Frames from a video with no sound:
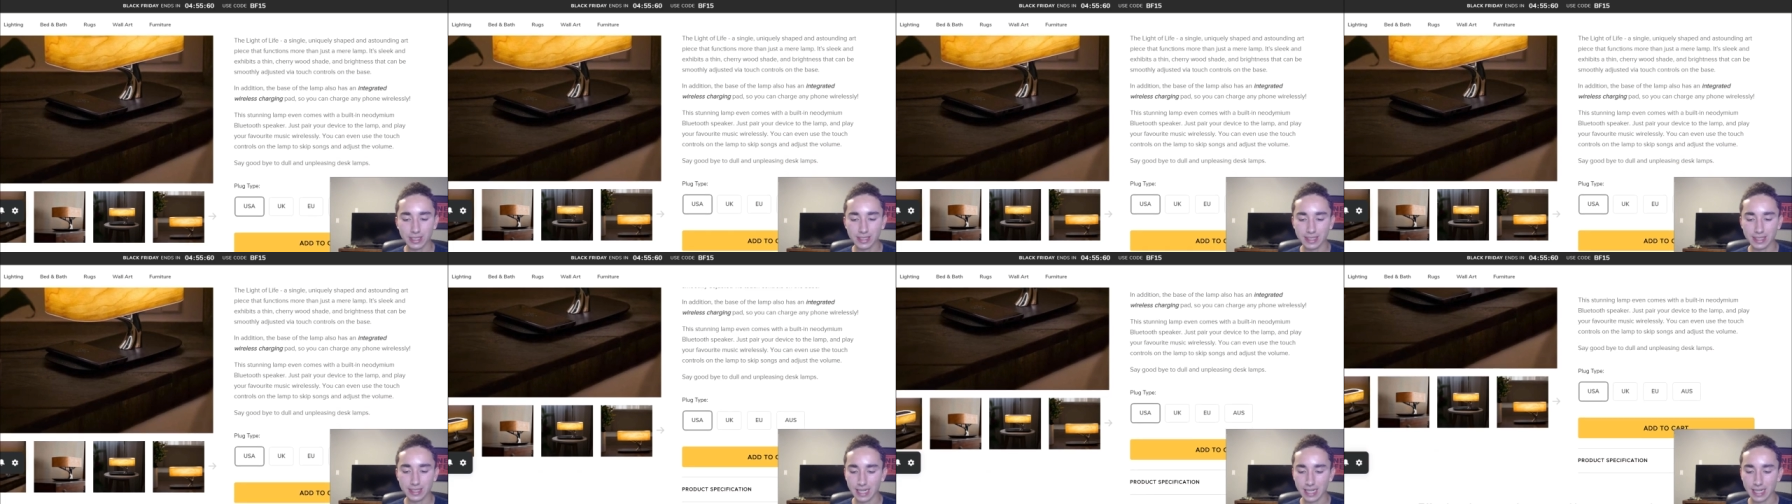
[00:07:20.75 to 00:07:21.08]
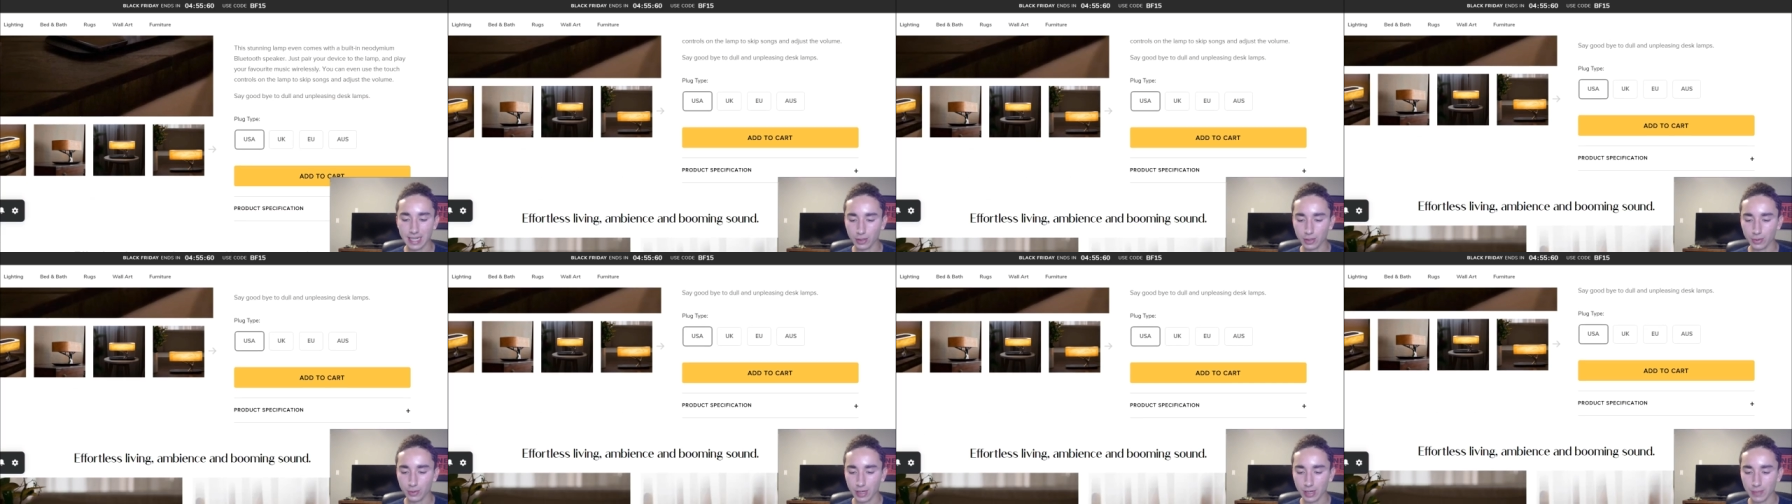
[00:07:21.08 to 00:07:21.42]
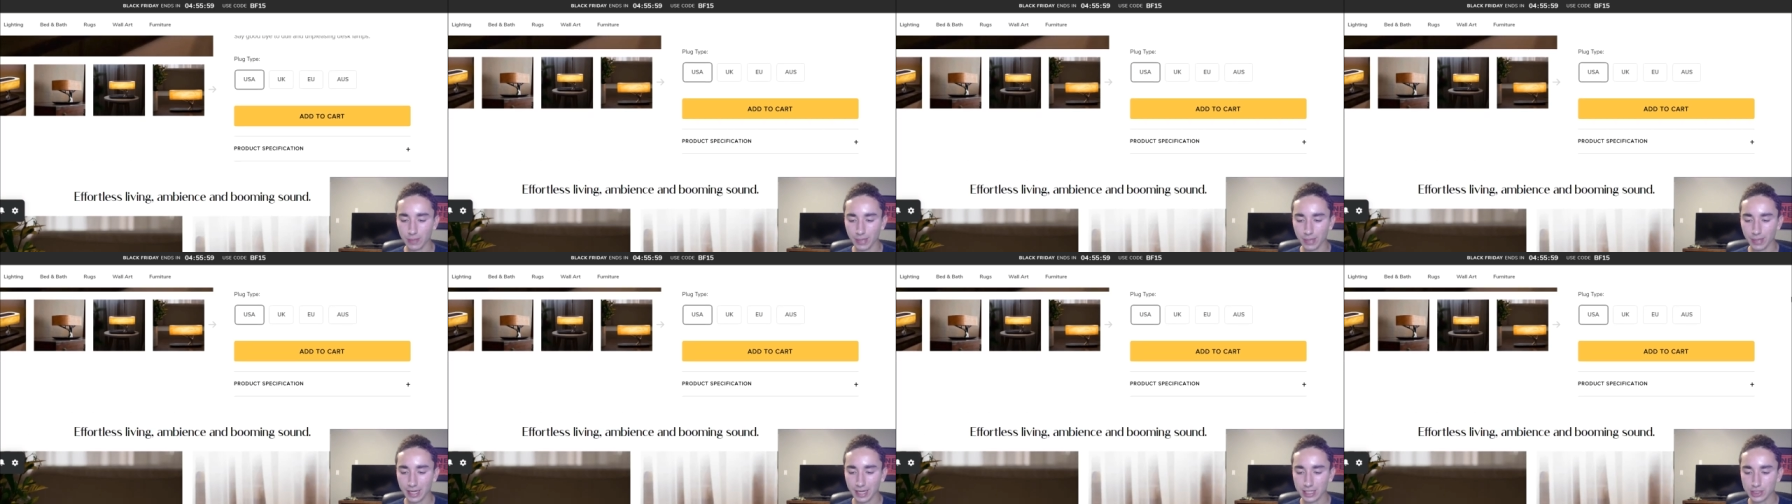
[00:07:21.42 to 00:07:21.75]
They got great
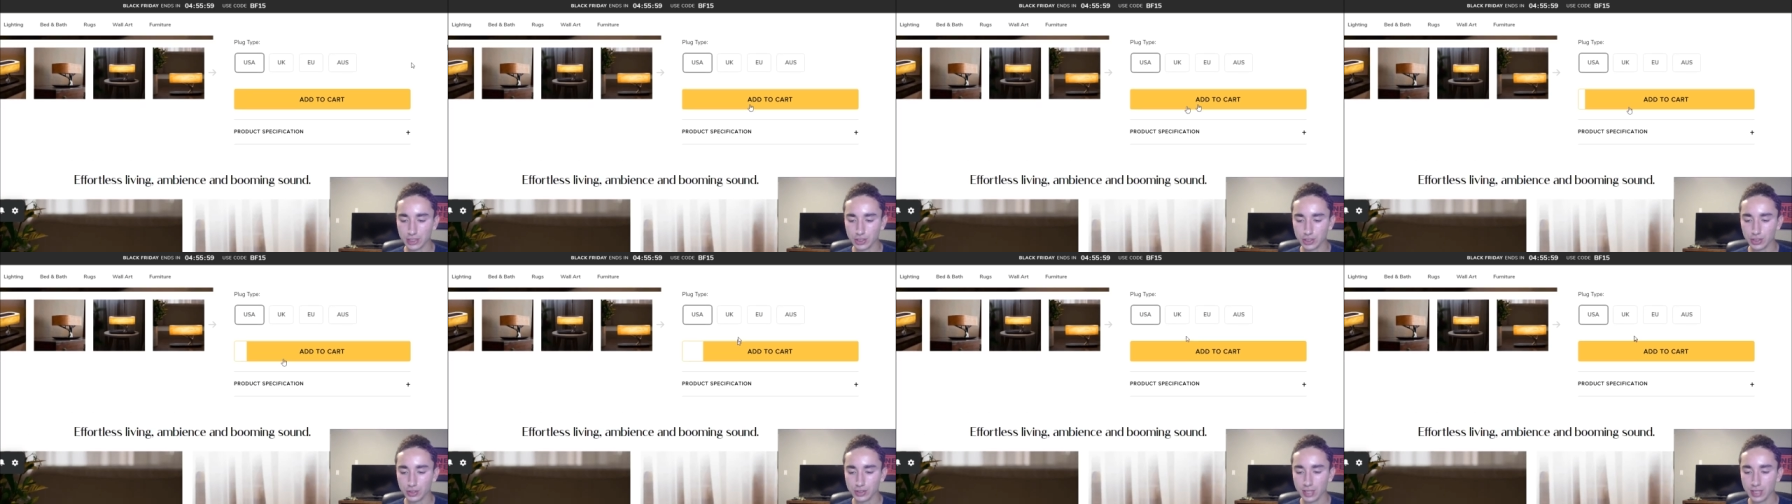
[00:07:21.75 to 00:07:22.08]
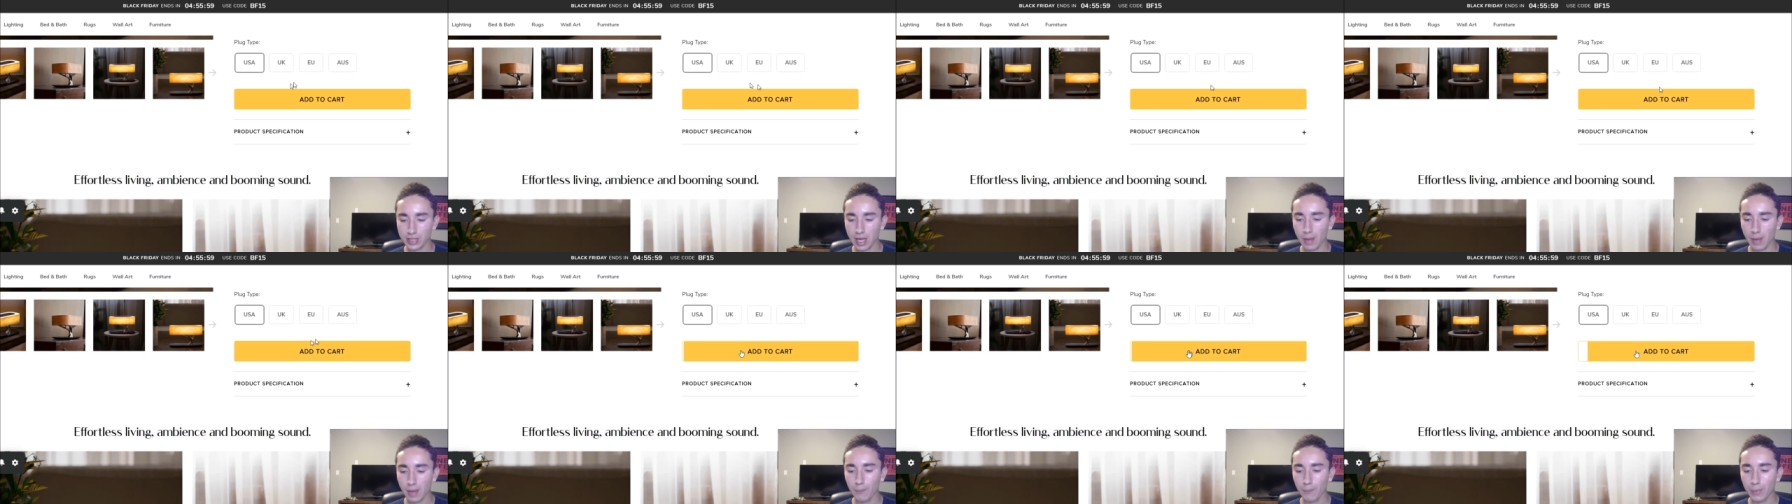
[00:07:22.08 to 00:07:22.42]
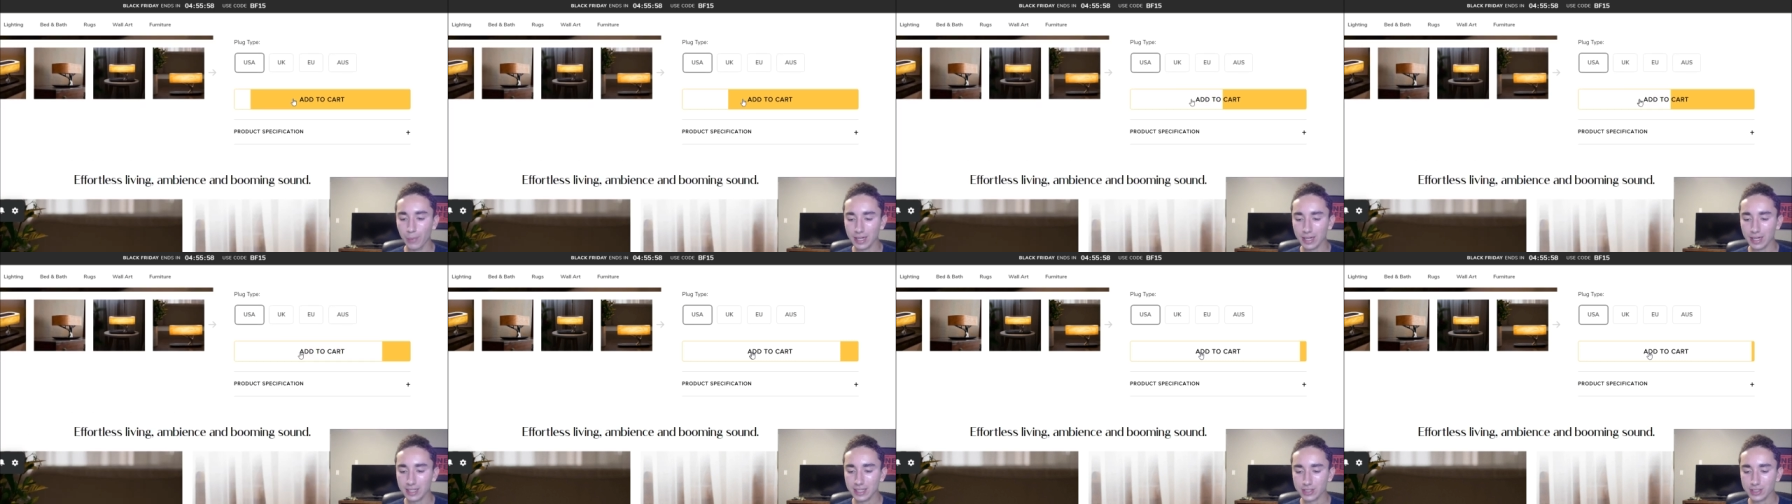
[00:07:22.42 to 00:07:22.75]
pictures,
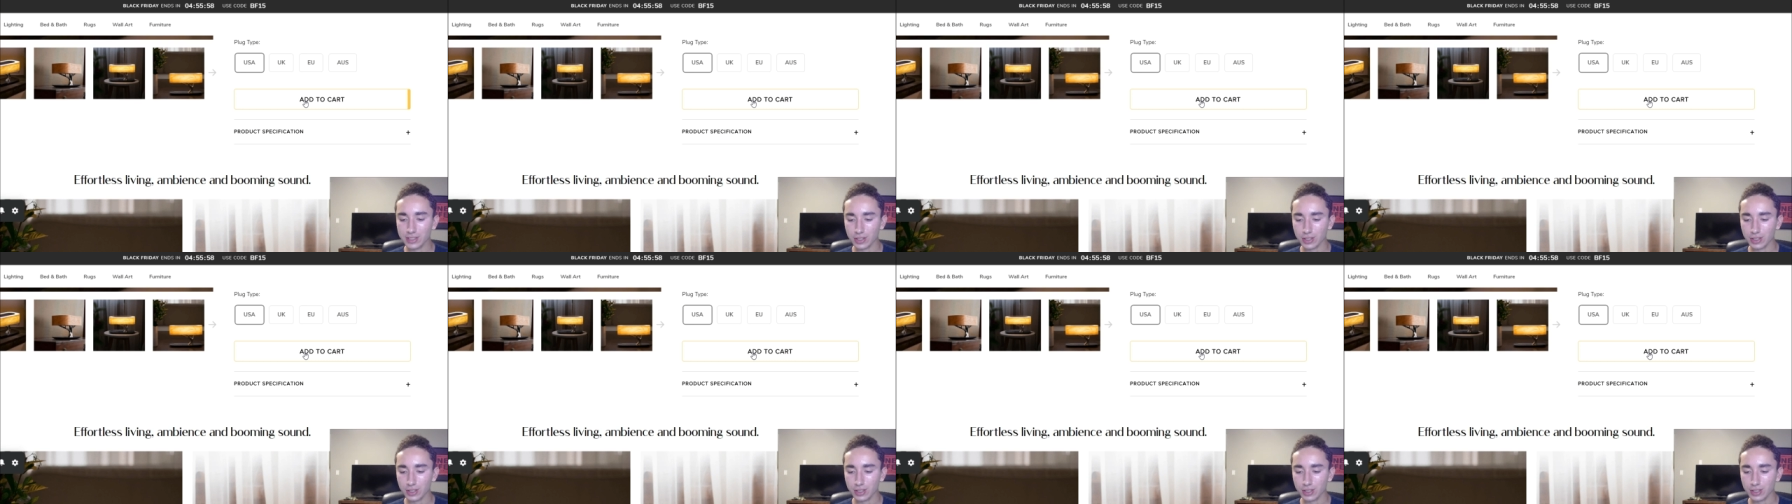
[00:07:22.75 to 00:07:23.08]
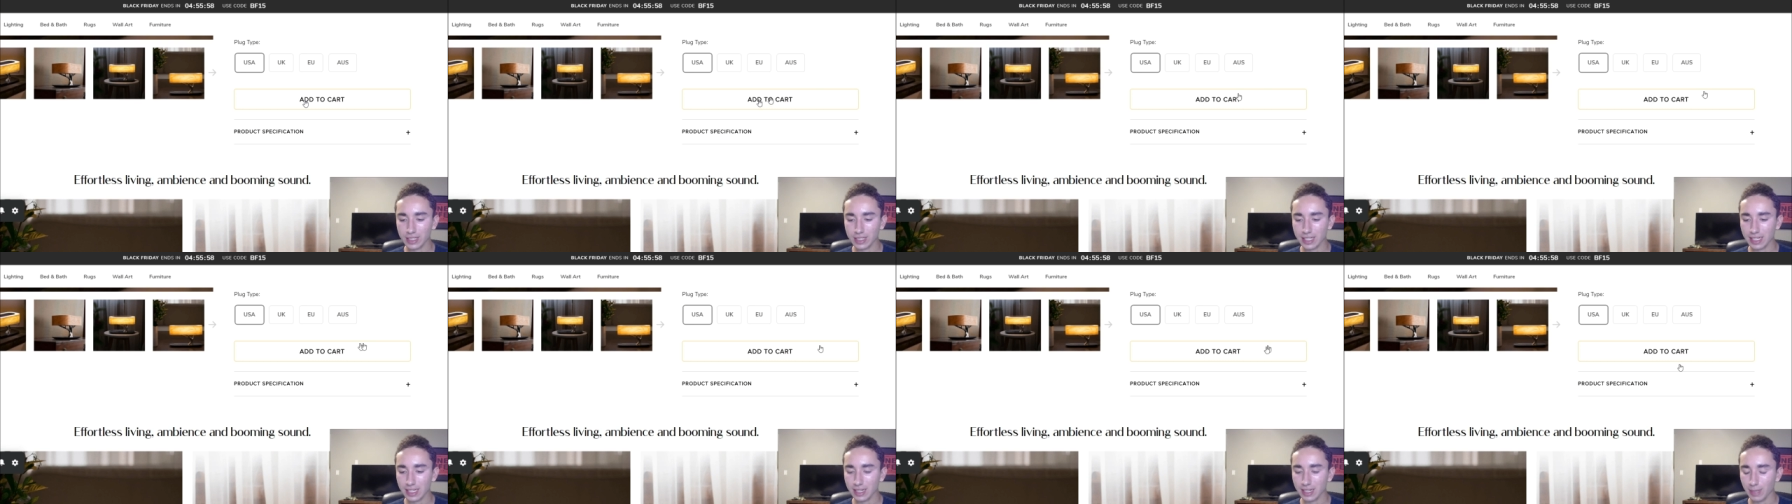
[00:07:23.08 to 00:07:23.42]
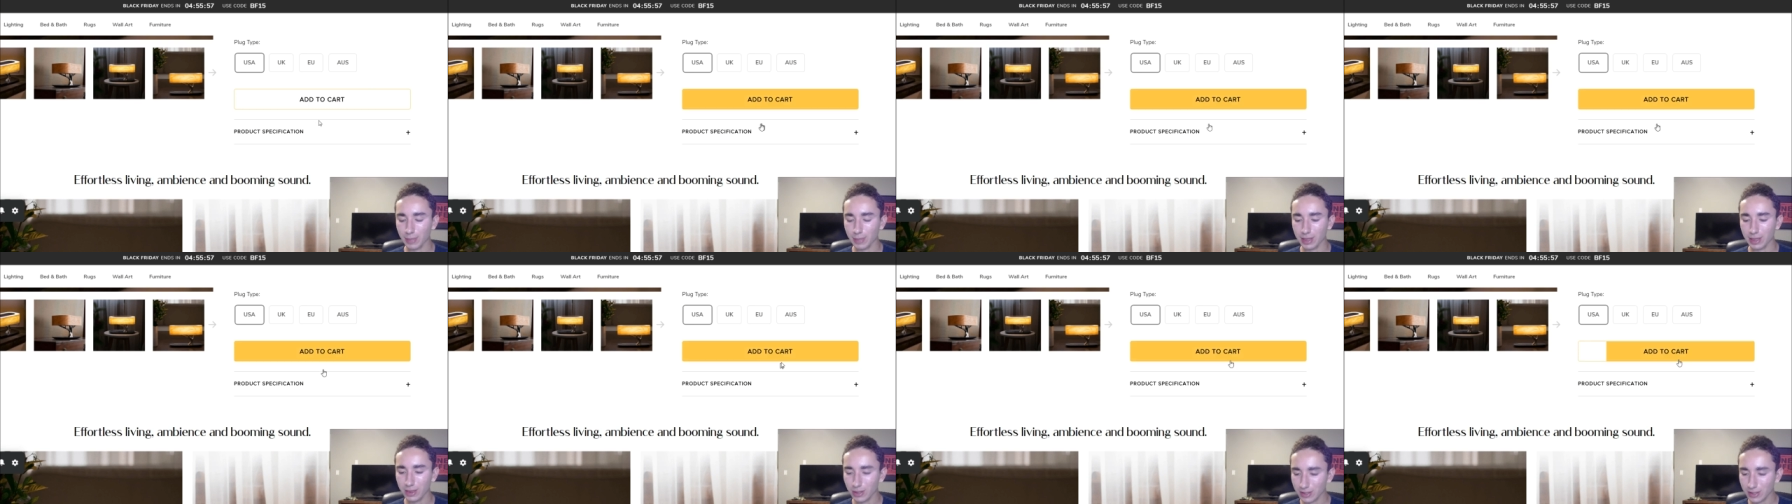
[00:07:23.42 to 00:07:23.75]
buttons are clean. I
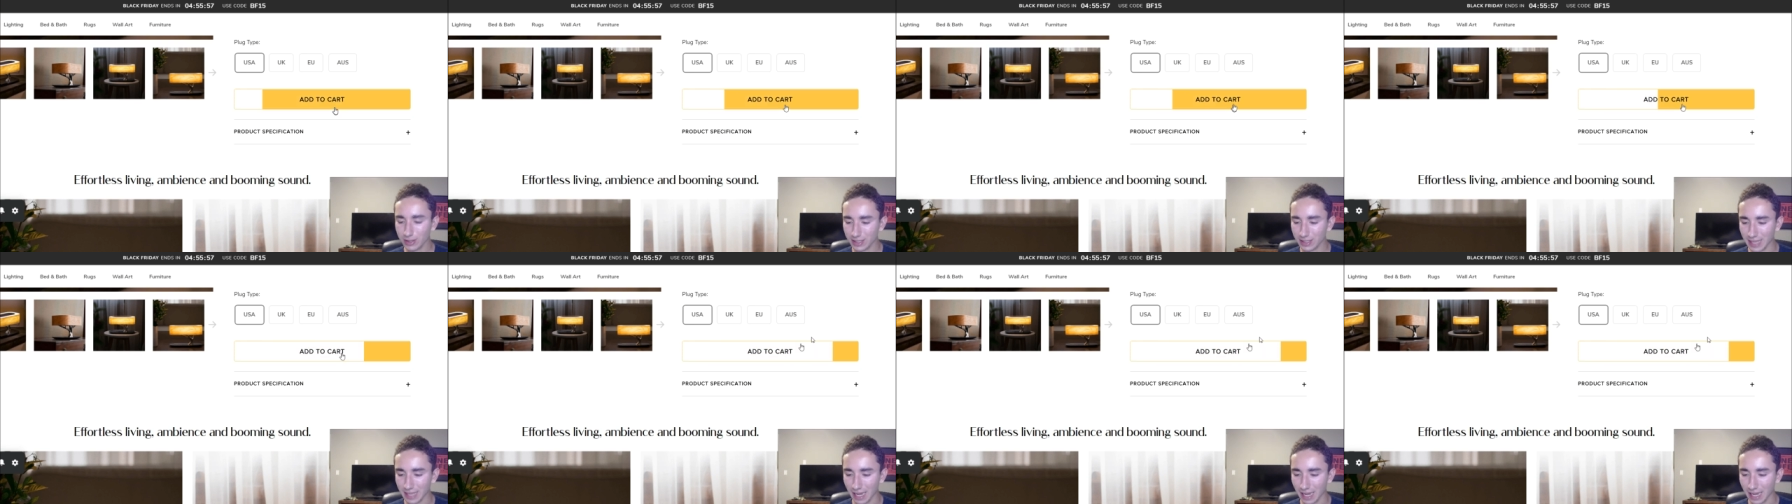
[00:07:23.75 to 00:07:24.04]
mean, look at that